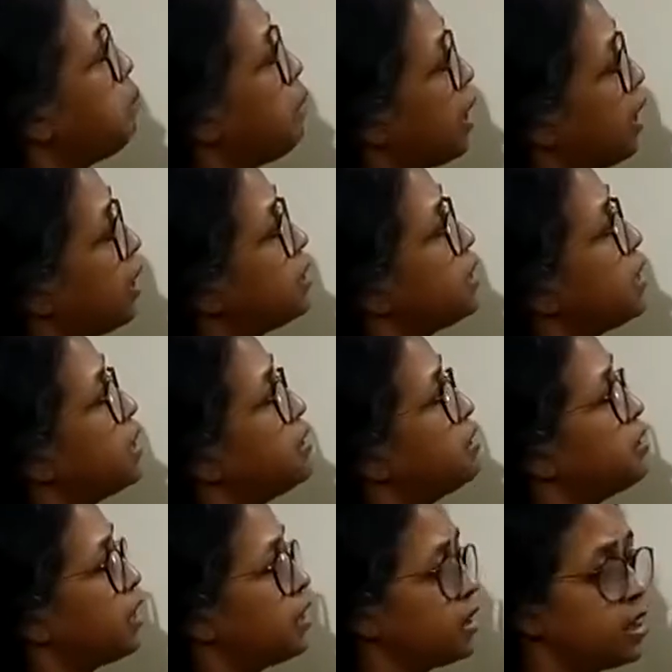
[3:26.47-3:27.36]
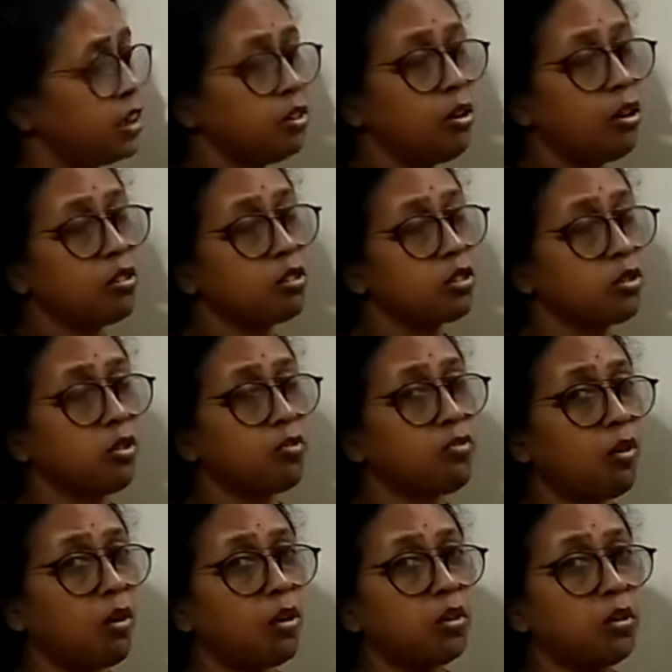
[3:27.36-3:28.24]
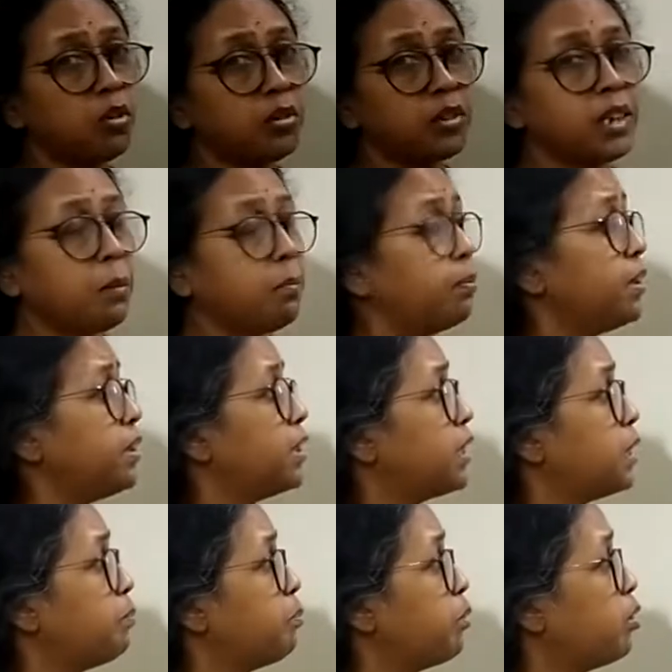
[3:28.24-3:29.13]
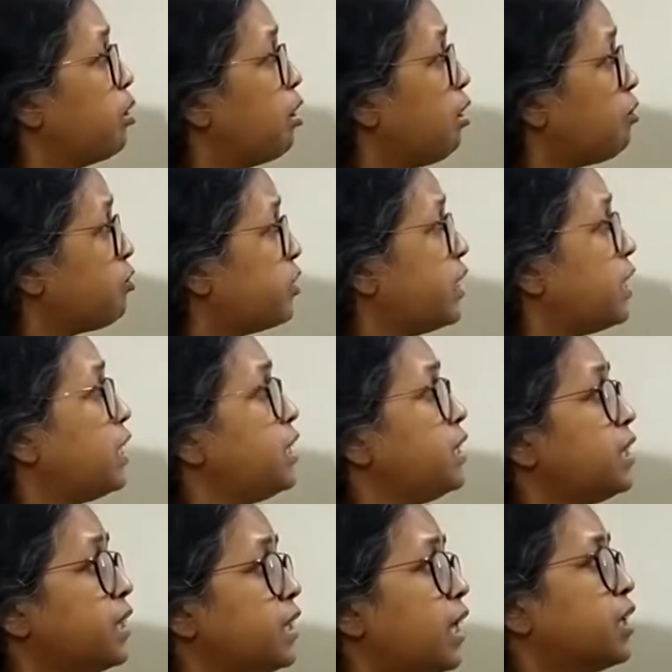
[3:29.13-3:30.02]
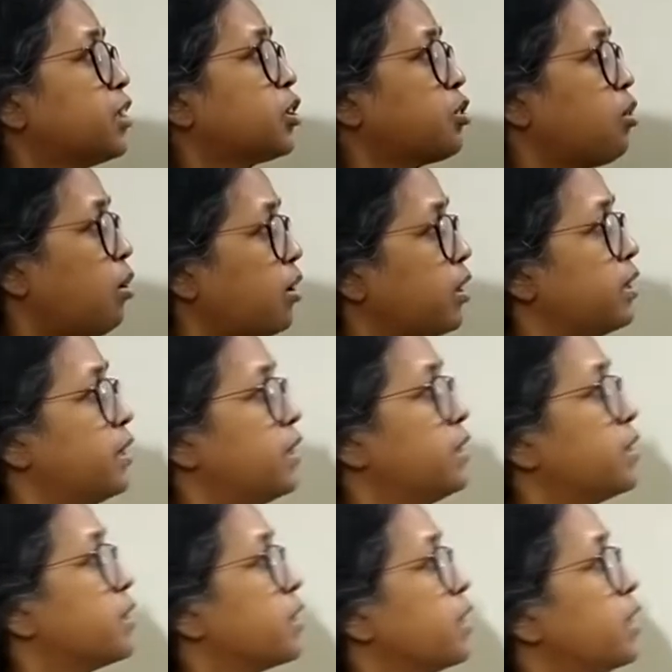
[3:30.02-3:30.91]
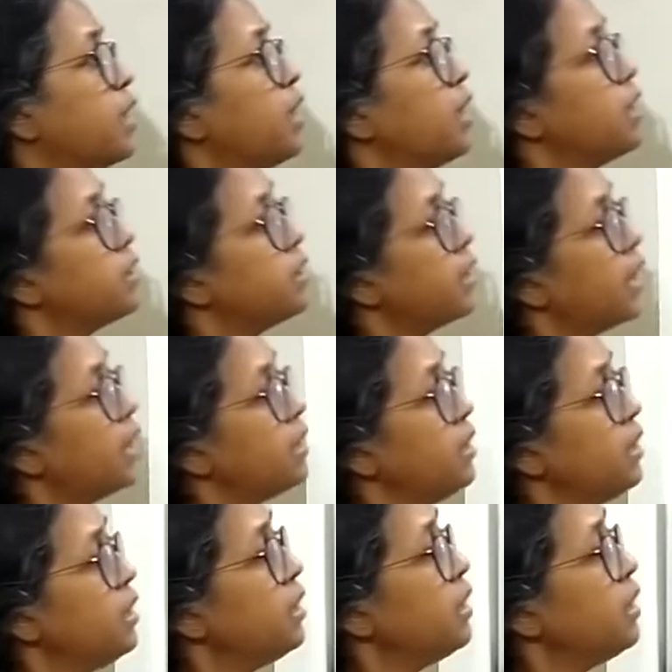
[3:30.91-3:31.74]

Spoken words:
mind, and he also followed the principle of religious tolerance. Then